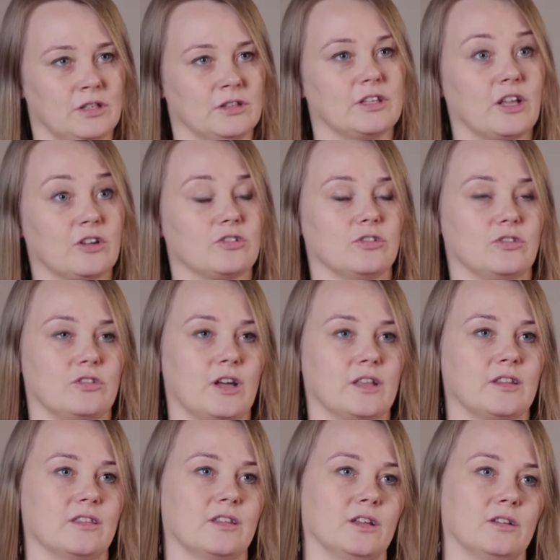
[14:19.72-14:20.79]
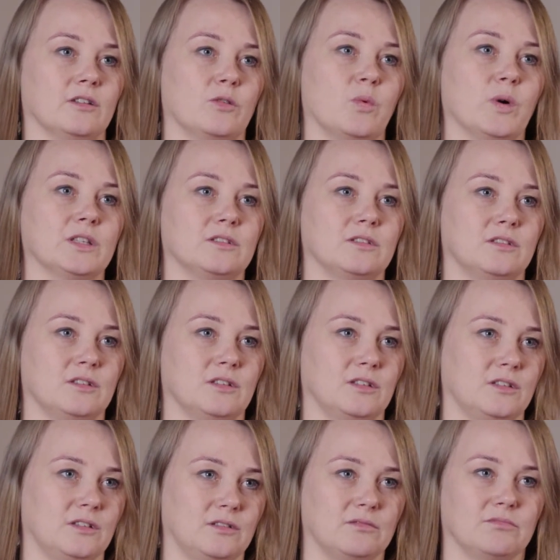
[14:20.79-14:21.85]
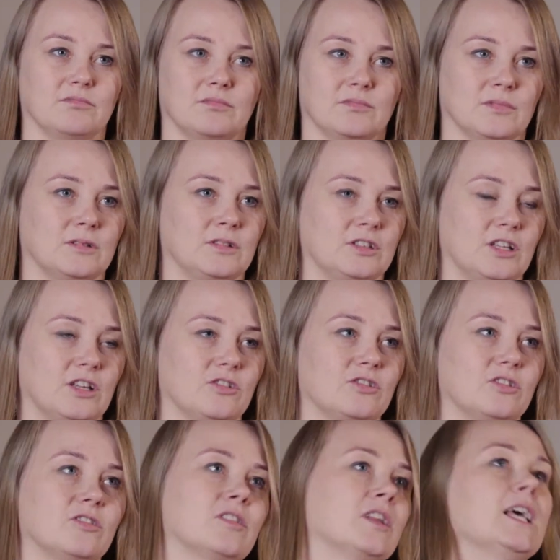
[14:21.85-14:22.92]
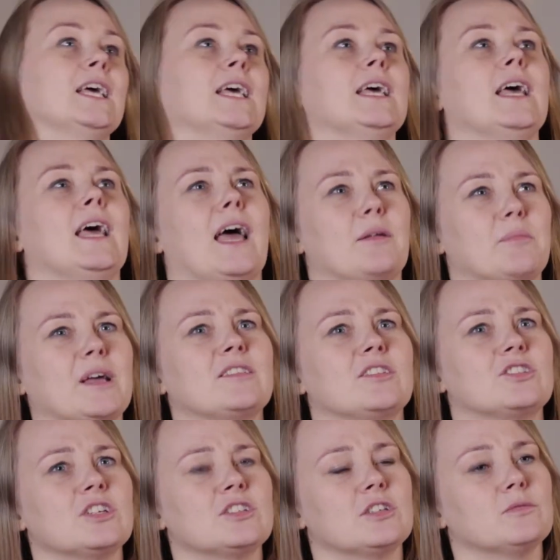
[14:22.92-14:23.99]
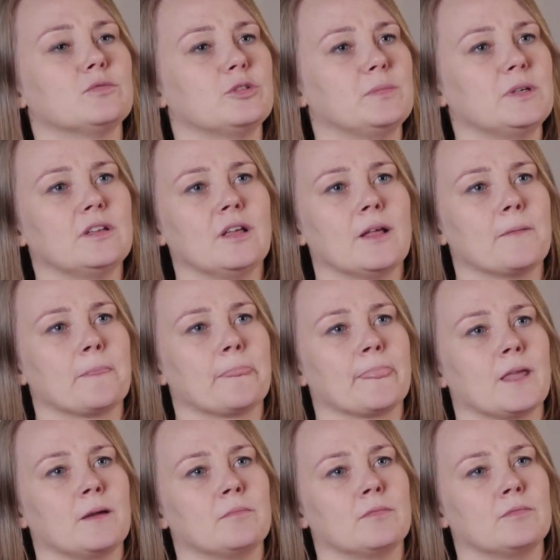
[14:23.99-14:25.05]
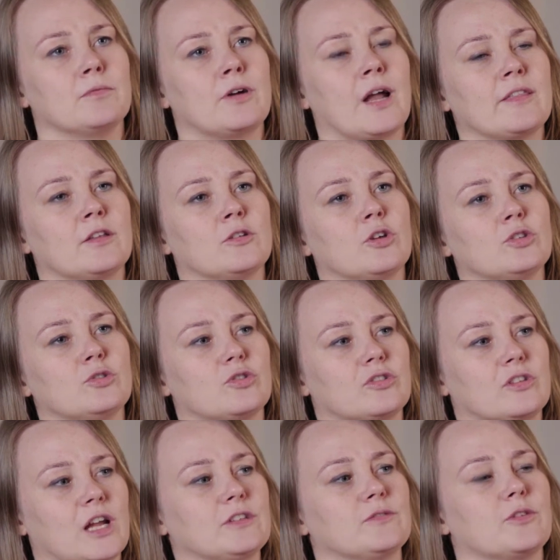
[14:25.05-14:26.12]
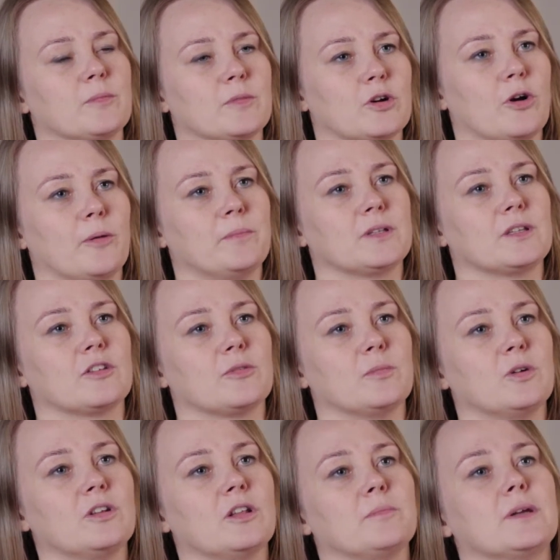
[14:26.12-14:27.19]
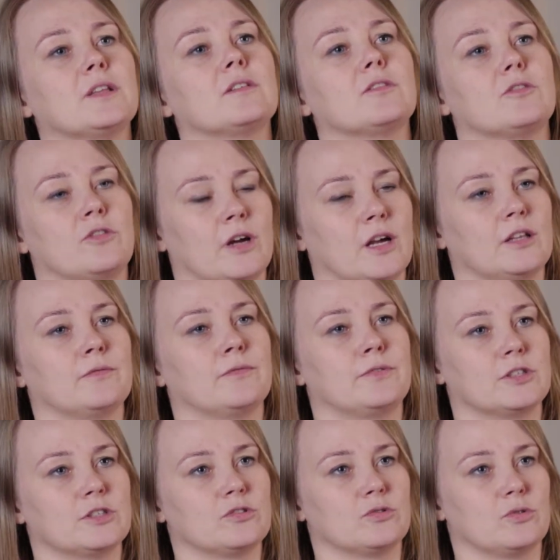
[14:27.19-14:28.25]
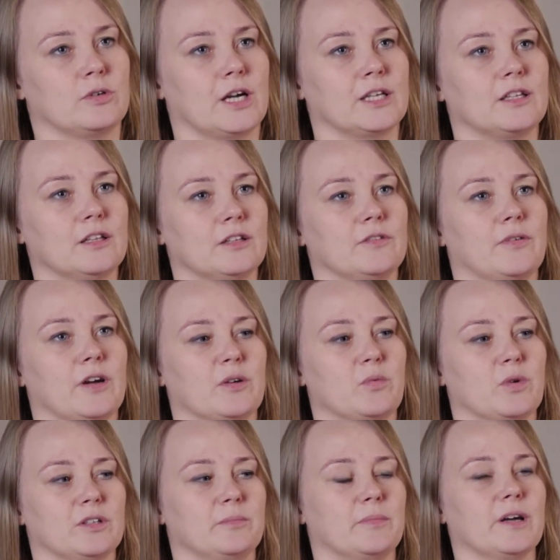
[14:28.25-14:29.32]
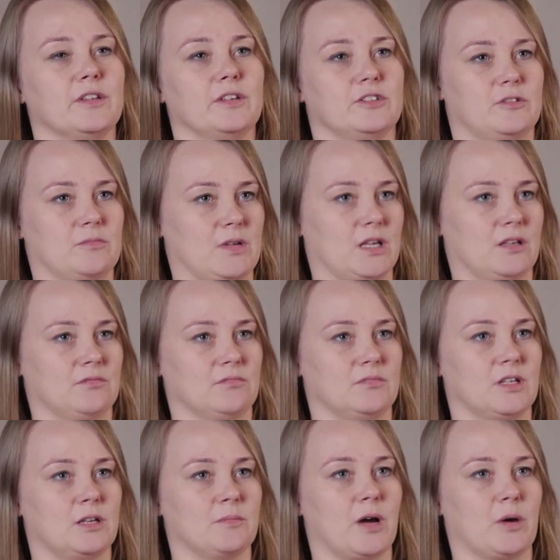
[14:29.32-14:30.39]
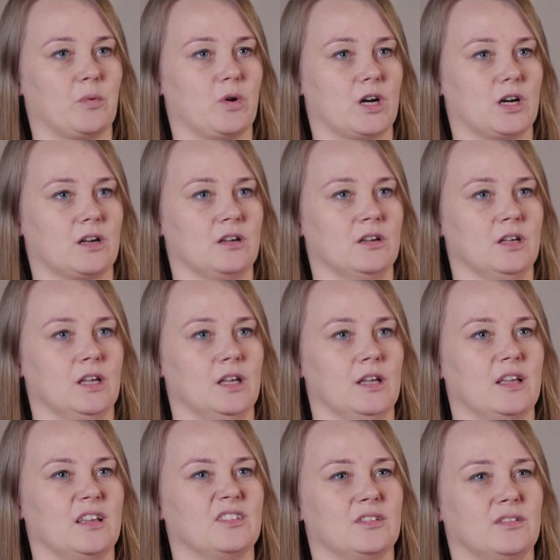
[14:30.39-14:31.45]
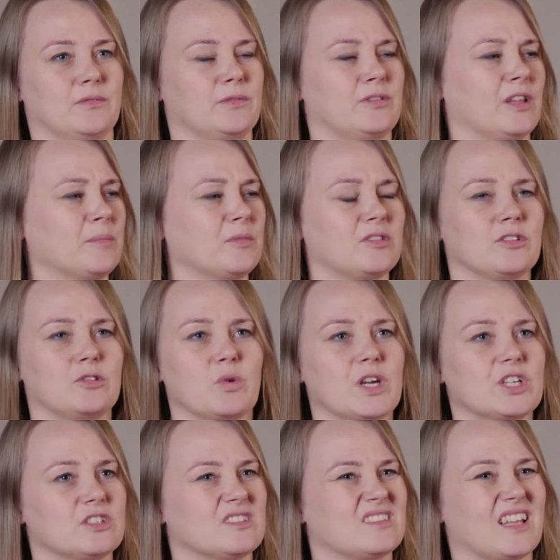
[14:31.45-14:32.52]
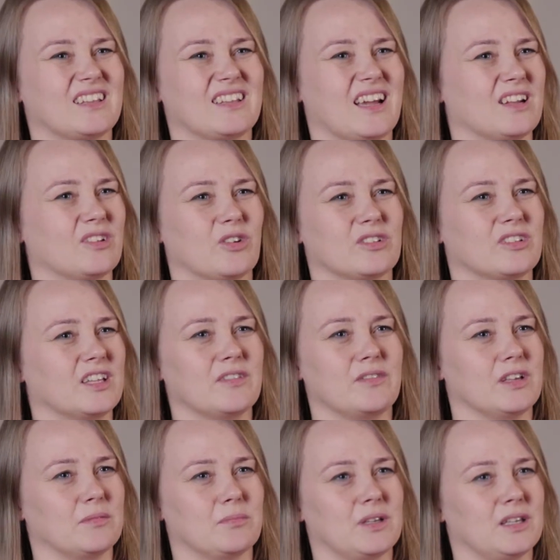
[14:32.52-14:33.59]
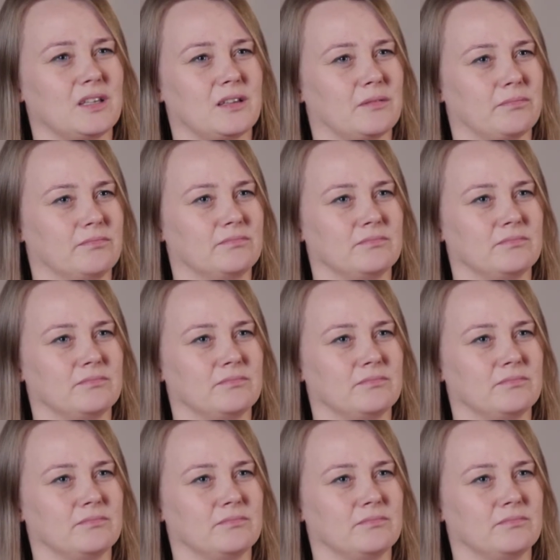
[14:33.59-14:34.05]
intentions rather than quantity intentions. And my suggestion would be rather not to start from the competence model, but try first to identify what bothers me in my work. Is it some situations that are not giving me